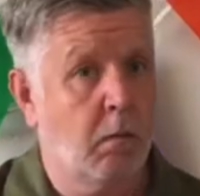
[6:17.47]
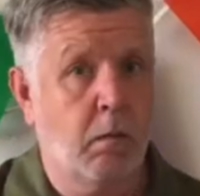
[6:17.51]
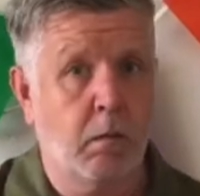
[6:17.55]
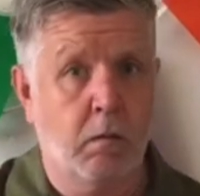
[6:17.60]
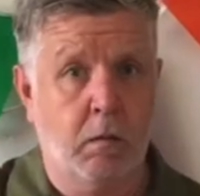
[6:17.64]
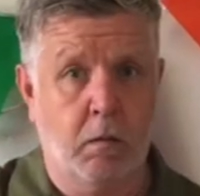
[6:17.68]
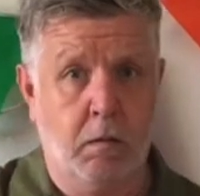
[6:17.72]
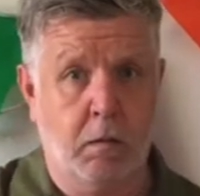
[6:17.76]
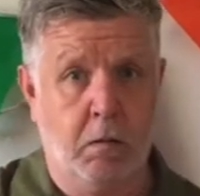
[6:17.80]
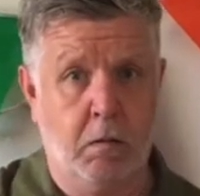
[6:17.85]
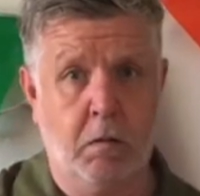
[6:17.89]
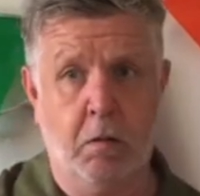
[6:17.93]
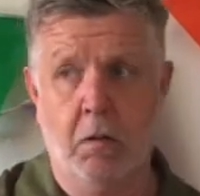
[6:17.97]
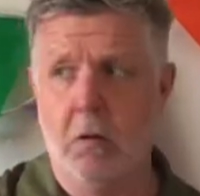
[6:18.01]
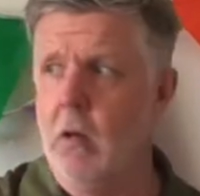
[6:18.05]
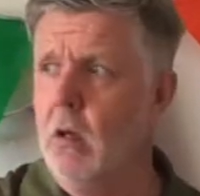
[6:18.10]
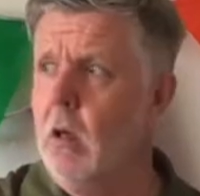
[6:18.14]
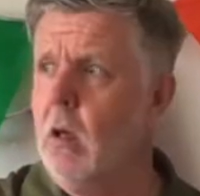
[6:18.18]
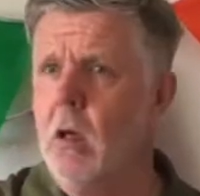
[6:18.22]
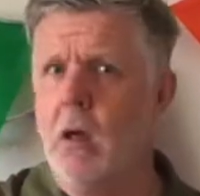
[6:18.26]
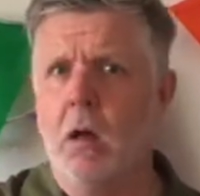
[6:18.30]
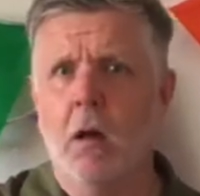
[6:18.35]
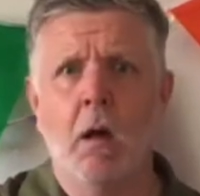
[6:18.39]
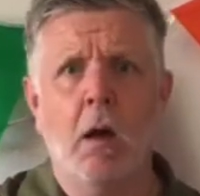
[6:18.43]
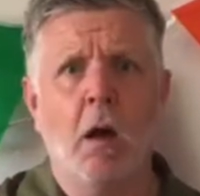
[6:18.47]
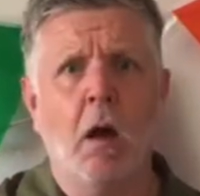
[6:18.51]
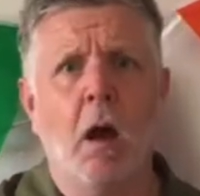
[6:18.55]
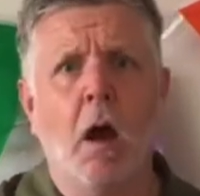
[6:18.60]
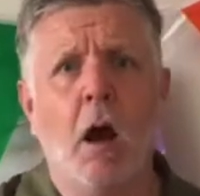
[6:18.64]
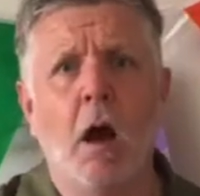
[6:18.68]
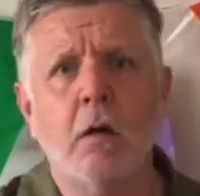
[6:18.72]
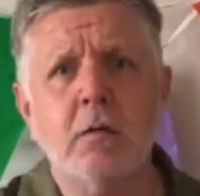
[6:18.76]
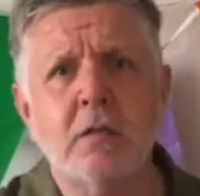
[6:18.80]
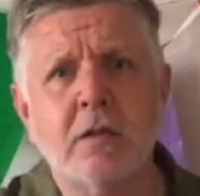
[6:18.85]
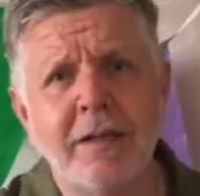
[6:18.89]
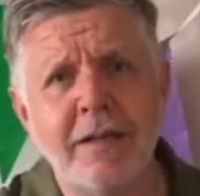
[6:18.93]

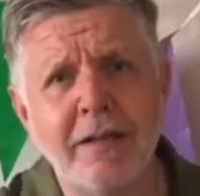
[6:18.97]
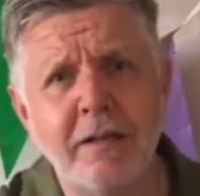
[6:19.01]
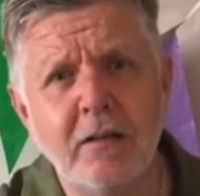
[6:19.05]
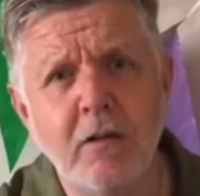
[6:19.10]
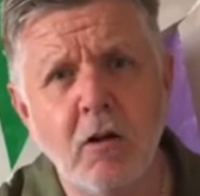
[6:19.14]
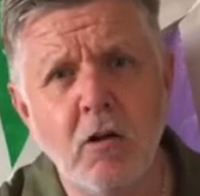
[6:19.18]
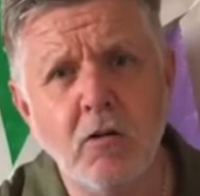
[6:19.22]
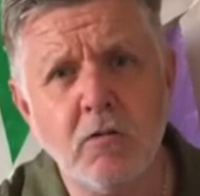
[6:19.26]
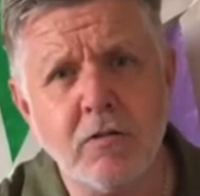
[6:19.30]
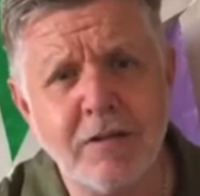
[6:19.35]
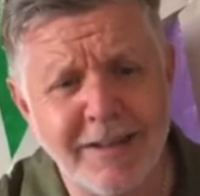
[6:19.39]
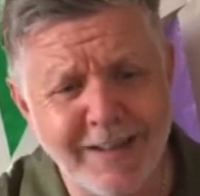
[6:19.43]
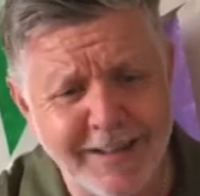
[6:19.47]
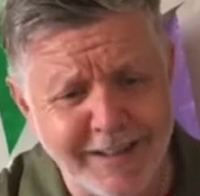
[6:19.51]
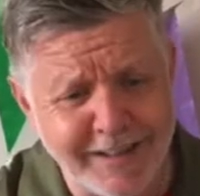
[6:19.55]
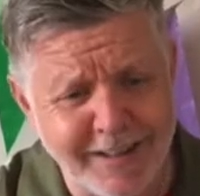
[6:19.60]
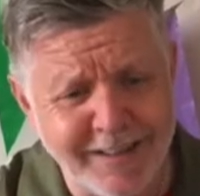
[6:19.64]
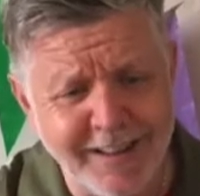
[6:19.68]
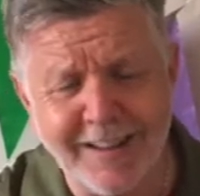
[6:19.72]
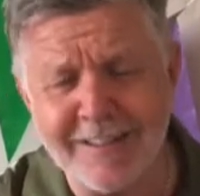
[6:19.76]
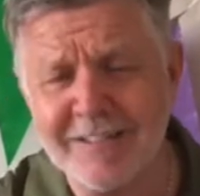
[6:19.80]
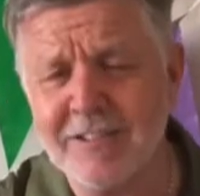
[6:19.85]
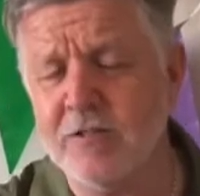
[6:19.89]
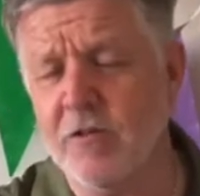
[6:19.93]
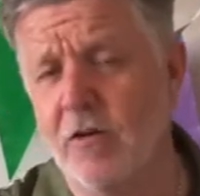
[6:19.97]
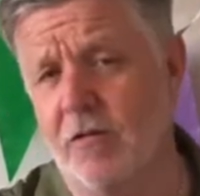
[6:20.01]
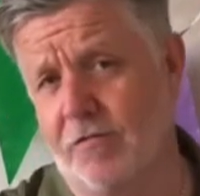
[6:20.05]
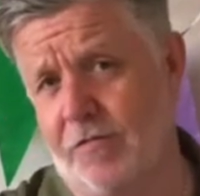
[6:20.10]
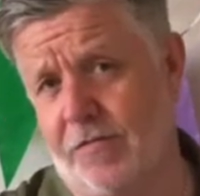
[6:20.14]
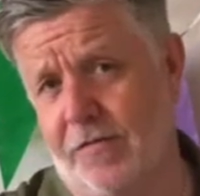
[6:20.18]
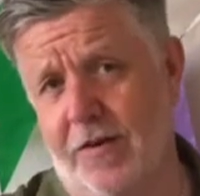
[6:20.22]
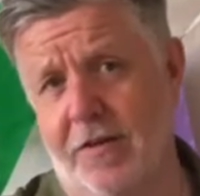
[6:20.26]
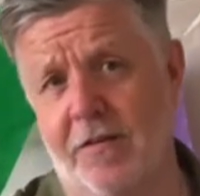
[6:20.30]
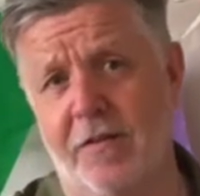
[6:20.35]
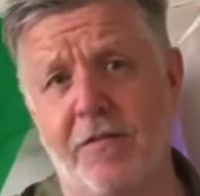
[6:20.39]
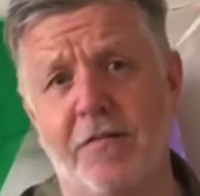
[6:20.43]
I said, doctor, that's not
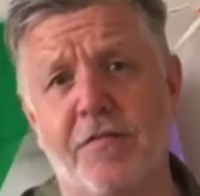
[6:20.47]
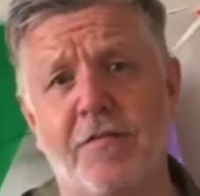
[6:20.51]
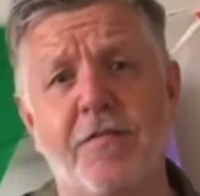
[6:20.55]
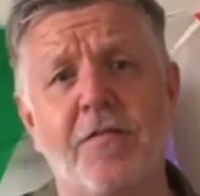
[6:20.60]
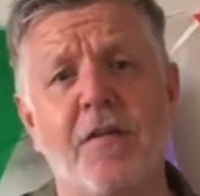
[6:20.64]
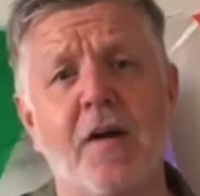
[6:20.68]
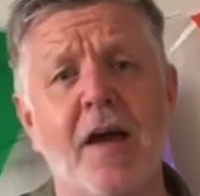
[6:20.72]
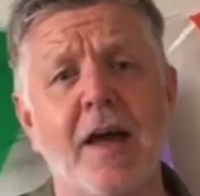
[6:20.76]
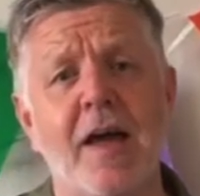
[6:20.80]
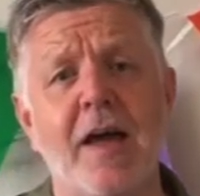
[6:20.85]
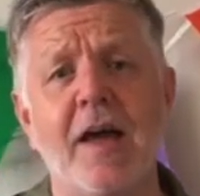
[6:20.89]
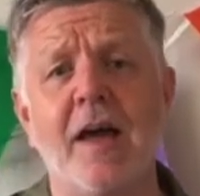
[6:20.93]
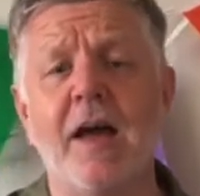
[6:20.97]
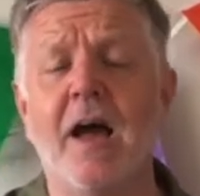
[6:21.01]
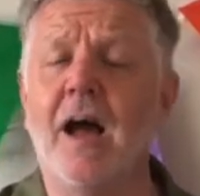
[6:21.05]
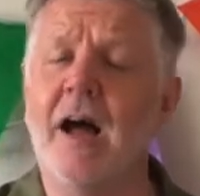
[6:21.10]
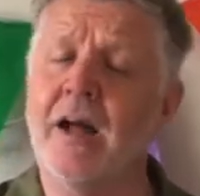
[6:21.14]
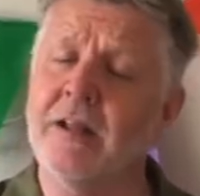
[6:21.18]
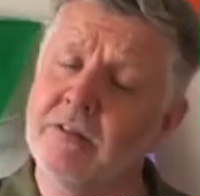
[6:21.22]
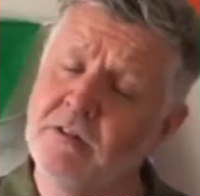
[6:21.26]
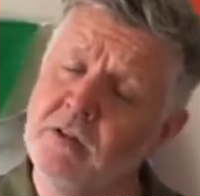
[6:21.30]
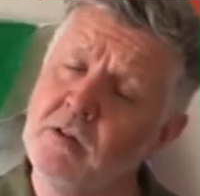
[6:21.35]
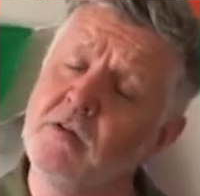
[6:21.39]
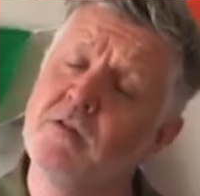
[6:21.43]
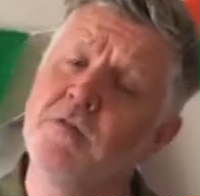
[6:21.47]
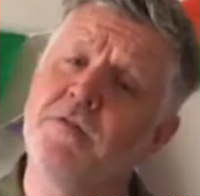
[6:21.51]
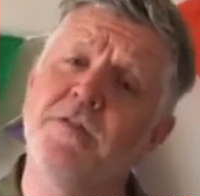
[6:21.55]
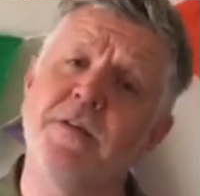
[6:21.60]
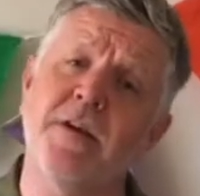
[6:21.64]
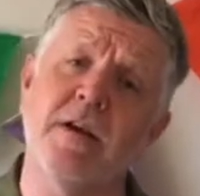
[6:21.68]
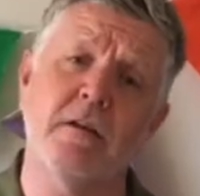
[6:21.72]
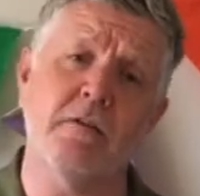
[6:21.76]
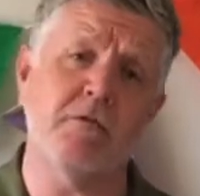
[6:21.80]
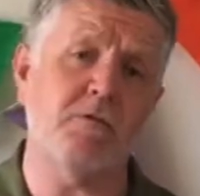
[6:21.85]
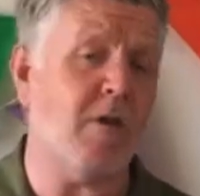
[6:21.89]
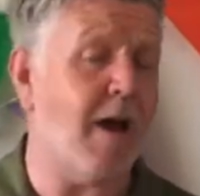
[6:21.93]
very fair. I do
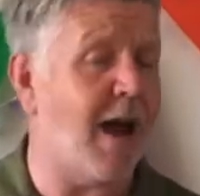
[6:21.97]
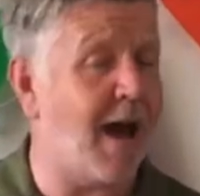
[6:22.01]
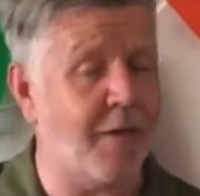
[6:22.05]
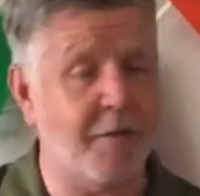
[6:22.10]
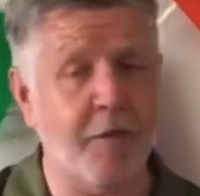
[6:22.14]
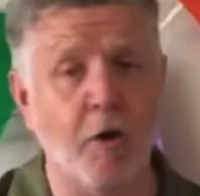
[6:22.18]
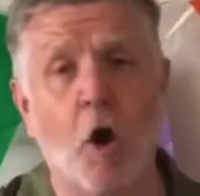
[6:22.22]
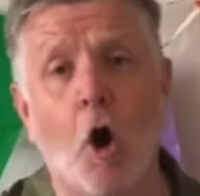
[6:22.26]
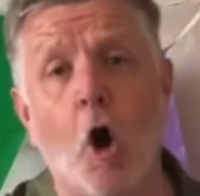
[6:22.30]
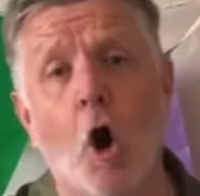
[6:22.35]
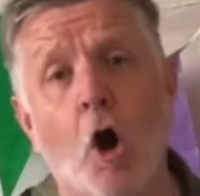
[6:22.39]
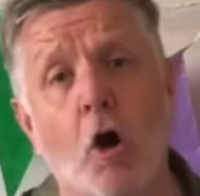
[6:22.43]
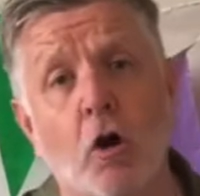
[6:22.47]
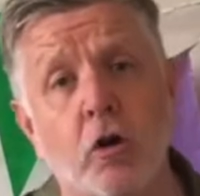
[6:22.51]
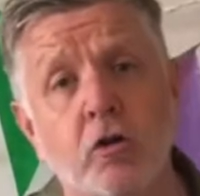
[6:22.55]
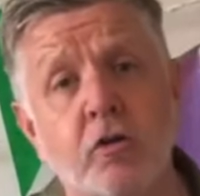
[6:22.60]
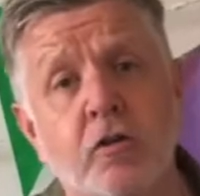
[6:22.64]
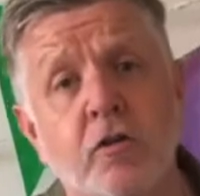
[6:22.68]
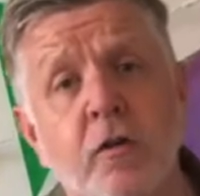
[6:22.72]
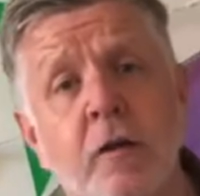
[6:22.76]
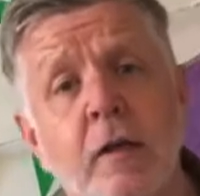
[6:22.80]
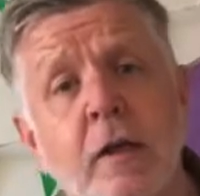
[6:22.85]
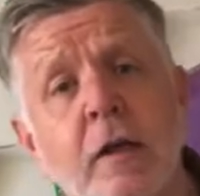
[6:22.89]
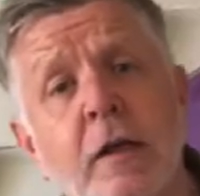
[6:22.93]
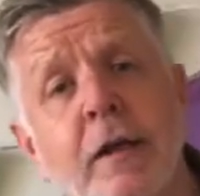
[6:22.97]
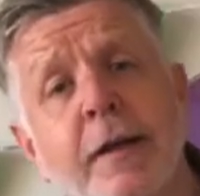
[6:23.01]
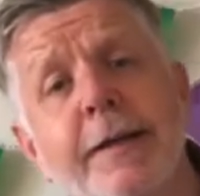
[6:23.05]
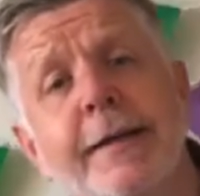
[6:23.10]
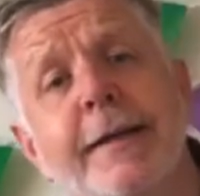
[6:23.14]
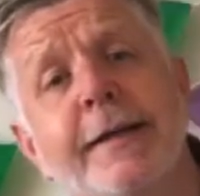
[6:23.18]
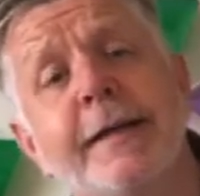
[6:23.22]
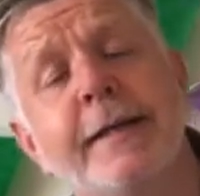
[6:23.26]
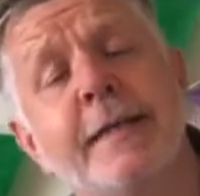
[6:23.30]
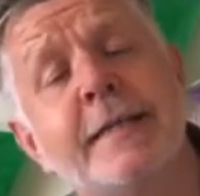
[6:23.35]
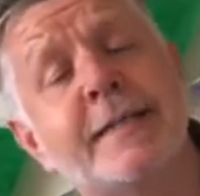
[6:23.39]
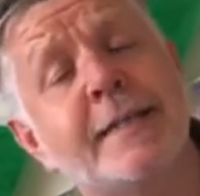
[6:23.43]
feel rather odd.
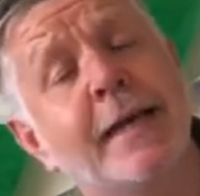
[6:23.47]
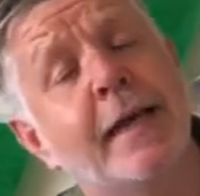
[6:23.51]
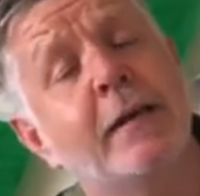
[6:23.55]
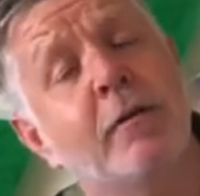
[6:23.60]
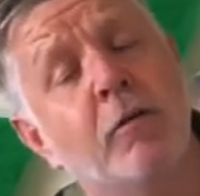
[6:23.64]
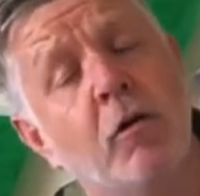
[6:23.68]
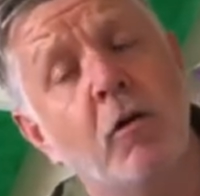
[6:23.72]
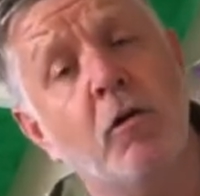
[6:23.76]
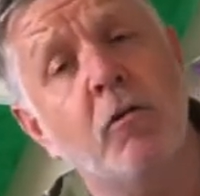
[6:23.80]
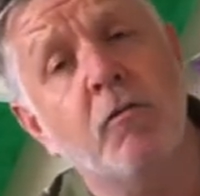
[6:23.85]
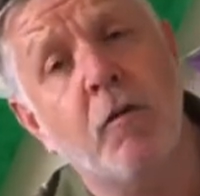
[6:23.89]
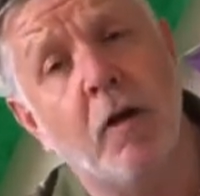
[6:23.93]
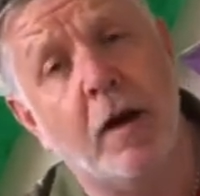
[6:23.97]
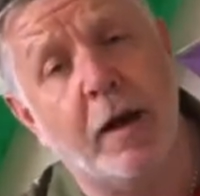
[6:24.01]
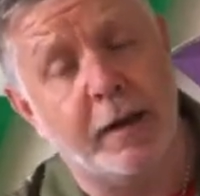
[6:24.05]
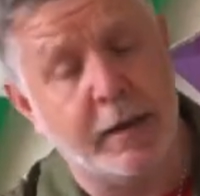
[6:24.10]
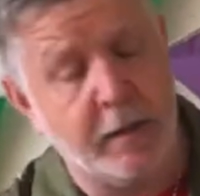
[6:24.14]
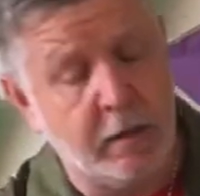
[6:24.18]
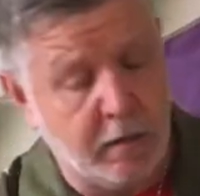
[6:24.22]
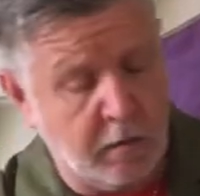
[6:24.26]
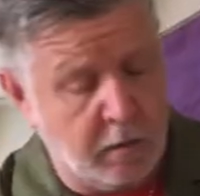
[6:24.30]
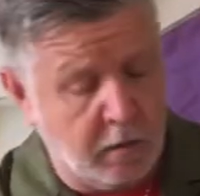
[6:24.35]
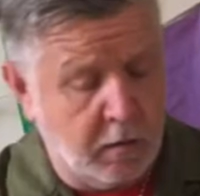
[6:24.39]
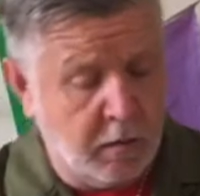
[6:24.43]
He said, all right,